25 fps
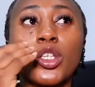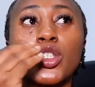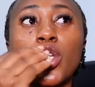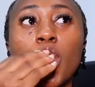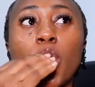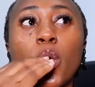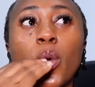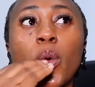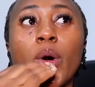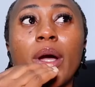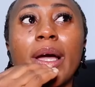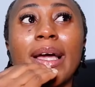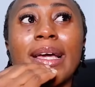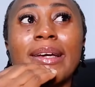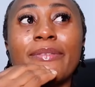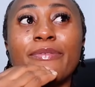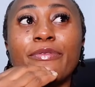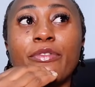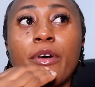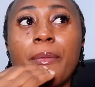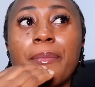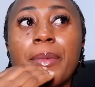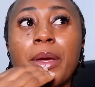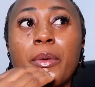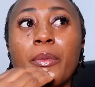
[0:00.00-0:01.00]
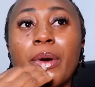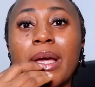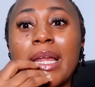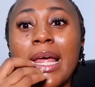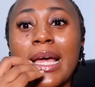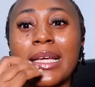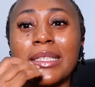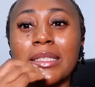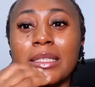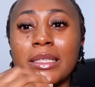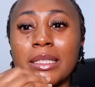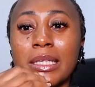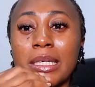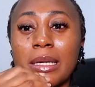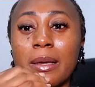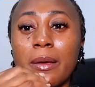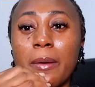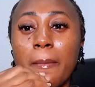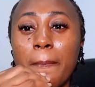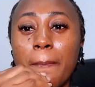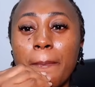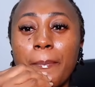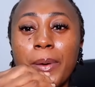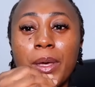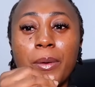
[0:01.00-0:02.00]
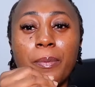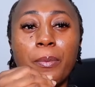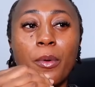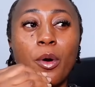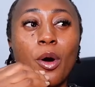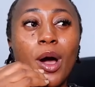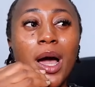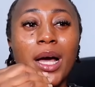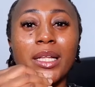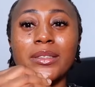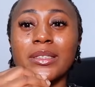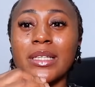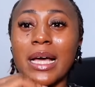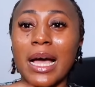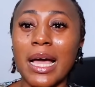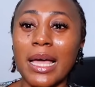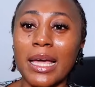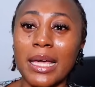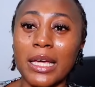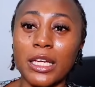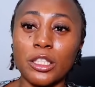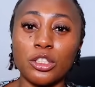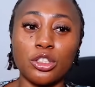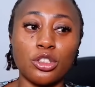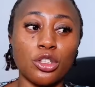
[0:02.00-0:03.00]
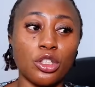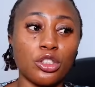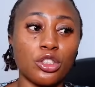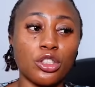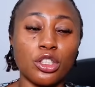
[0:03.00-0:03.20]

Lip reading: So for me, when I see people at that age,